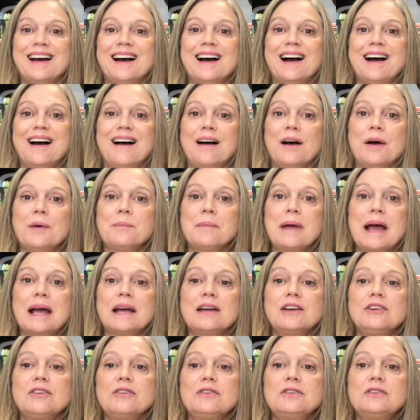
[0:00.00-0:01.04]

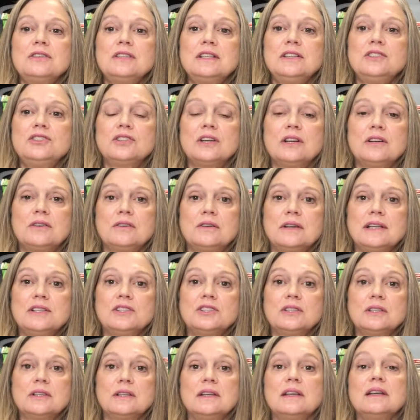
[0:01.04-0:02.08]
Macular
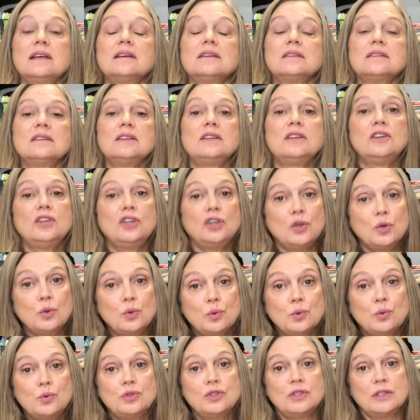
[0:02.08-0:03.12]
degeneration is
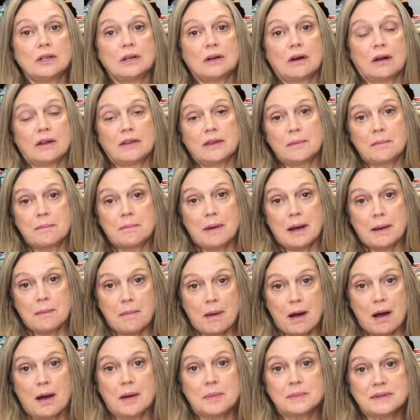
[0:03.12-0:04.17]
huge on my
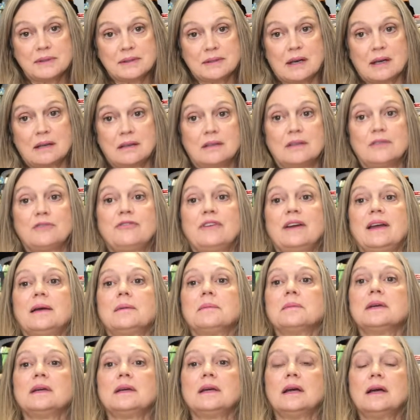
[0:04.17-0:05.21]
mom's side of the
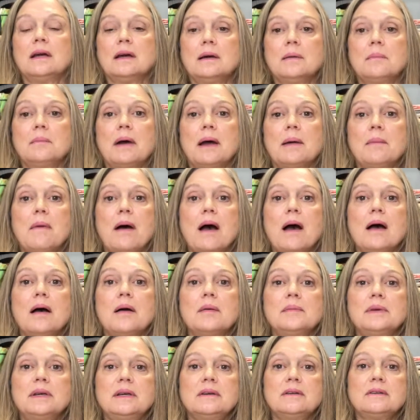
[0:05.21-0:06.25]
family. My
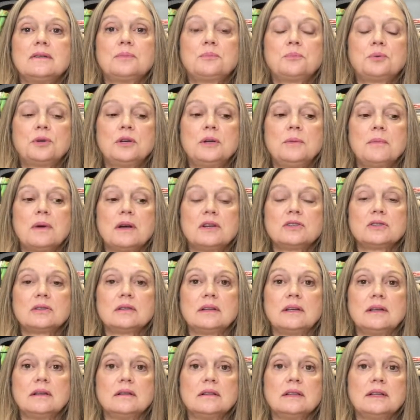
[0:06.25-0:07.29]
mom is pretty much
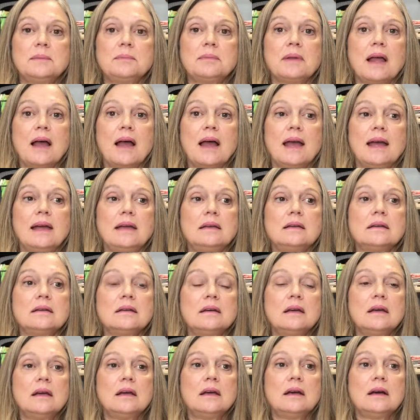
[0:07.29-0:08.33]
legally blind
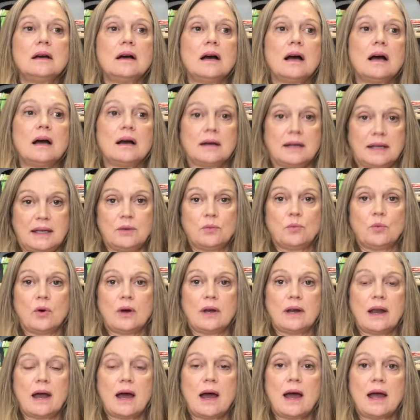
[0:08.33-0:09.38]
in
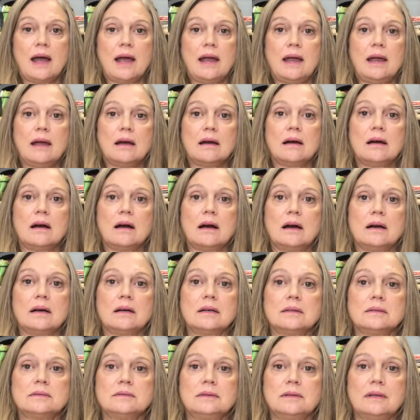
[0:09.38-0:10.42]
one eye
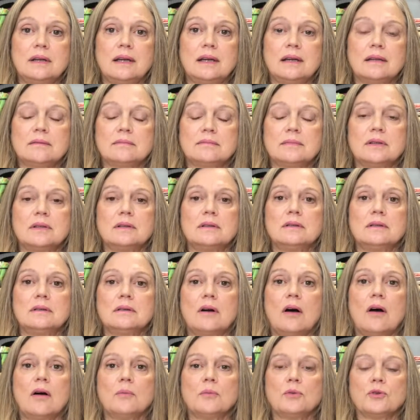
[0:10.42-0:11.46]
and
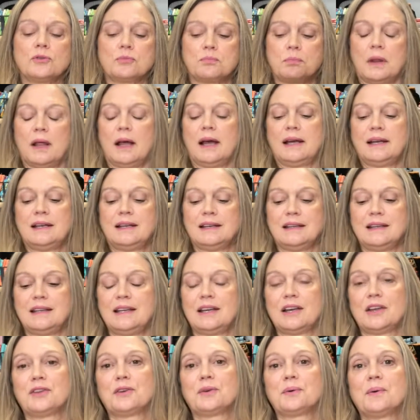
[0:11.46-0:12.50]
almost blind in
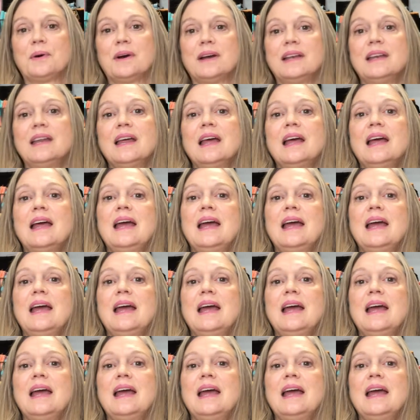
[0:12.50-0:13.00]
the other one.